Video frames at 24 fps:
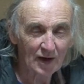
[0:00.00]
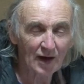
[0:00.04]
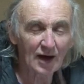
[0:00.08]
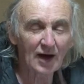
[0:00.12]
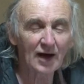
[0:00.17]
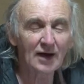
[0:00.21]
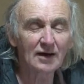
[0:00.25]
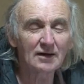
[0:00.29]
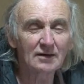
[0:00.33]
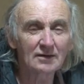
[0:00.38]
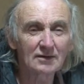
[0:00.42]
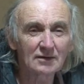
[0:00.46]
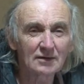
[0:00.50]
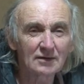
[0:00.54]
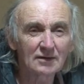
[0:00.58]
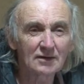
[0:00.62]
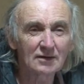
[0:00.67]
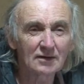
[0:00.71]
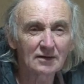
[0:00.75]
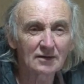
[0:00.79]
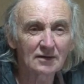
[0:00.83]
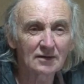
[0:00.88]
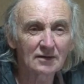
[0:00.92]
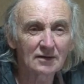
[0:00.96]
huh?
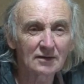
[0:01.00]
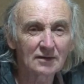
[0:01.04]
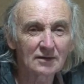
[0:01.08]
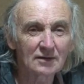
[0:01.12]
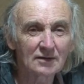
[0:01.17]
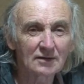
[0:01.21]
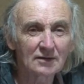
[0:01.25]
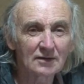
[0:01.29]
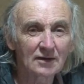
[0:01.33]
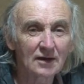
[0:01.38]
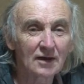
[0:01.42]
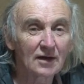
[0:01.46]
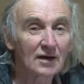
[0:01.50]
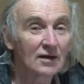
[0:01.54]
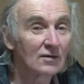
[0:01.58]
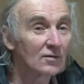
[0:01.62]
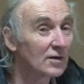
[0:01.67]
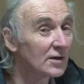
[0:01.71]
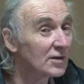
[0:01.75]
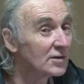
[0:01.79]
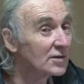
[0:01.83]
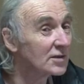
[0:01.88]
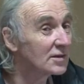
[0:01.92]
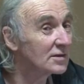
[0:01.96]

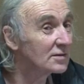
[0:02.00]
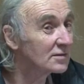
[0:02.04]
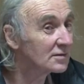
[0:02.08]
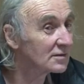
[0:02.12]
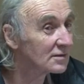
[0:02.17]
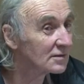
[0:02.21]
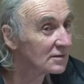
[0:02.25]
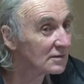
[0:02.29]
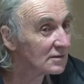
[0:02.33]
What is it?